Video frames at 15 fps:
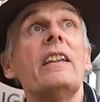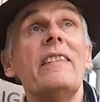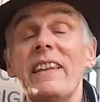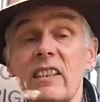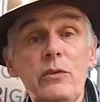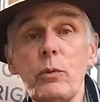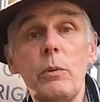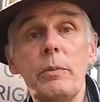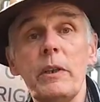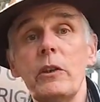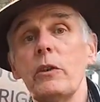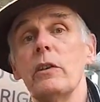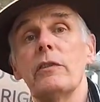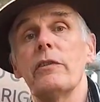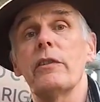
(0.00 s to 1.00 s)
This will be
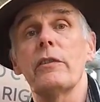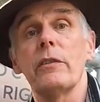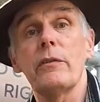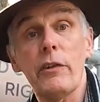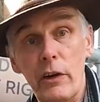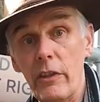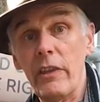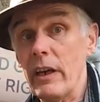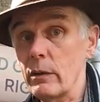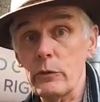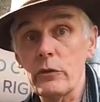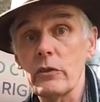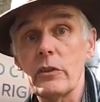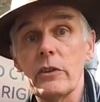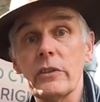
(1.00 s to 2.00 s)
here for
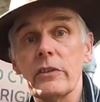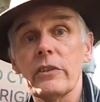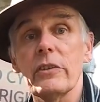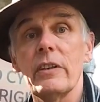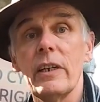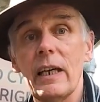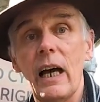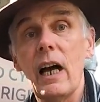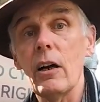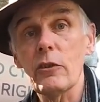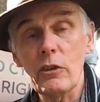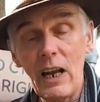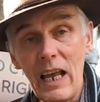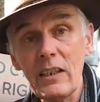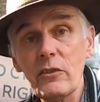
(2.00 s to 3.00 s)
1,000 years. Our
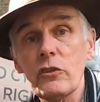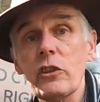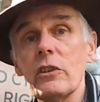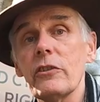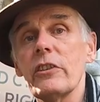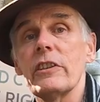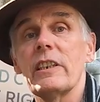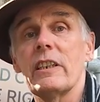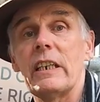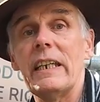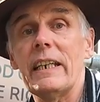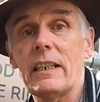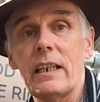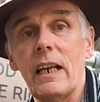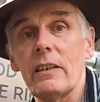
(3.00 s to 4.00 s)
grandchildren and
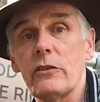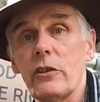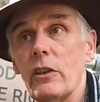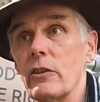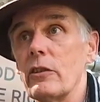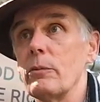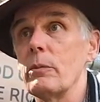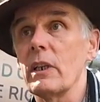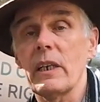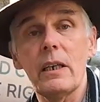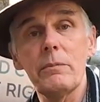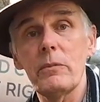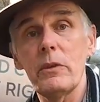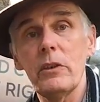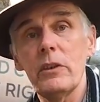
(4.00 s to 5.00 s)
great-grandchildren will
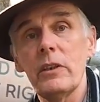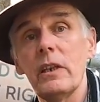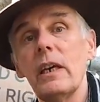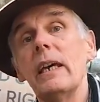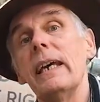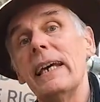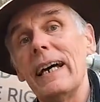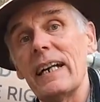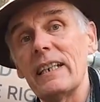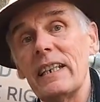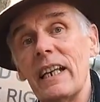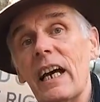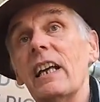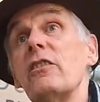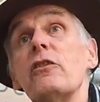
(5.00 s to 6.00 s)
come here, and
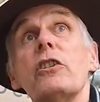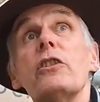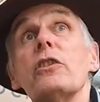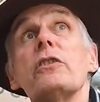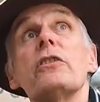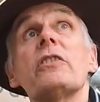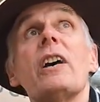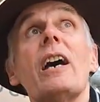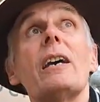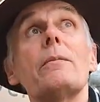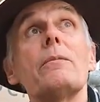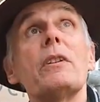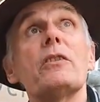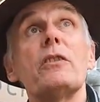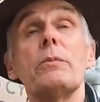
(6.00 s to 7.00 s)
in 100 years'
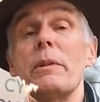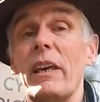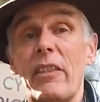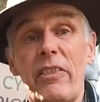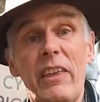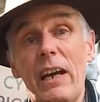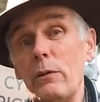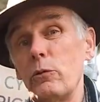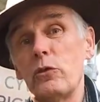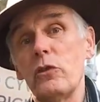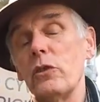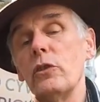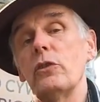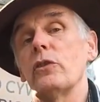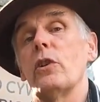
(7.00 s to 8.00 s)
time this will be
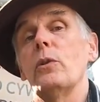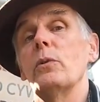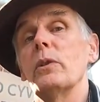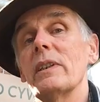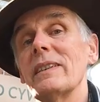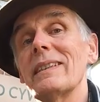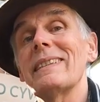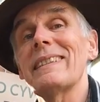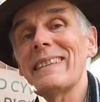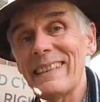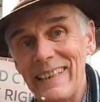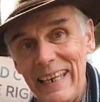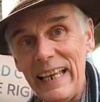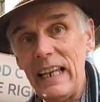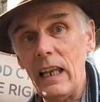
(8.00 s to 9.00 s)
1,000 years old and
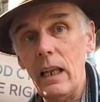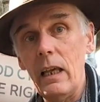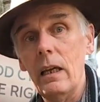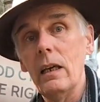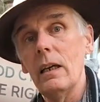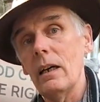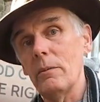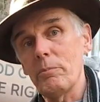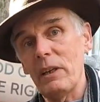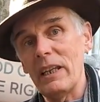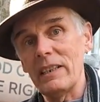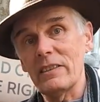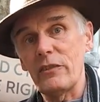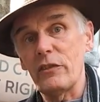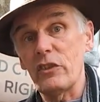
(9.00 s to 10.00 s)
still a
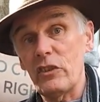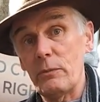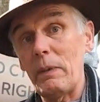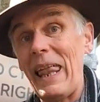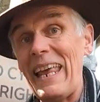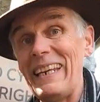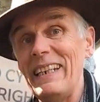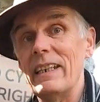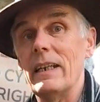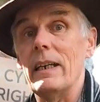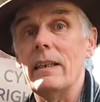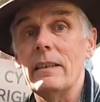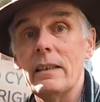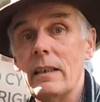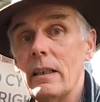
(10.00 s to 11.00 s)
place of
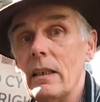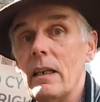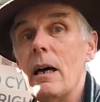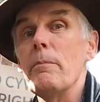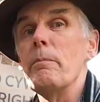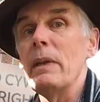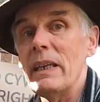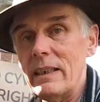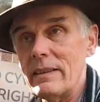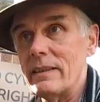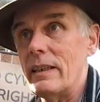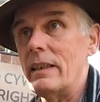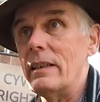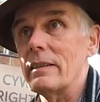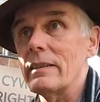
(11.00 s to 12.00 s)
splendour.
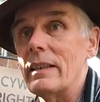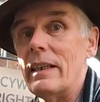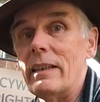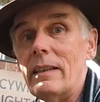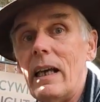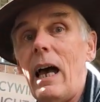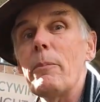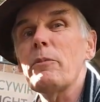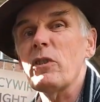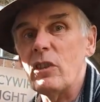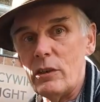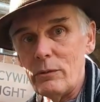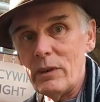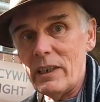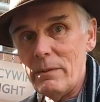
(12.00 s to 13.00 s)
Amazing, isn't it?
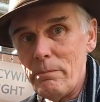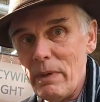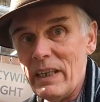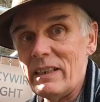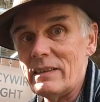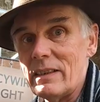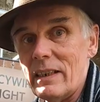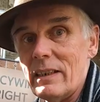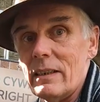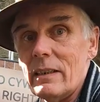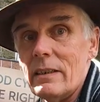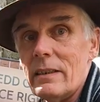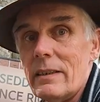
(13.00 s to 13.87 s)
Absolutely amazing.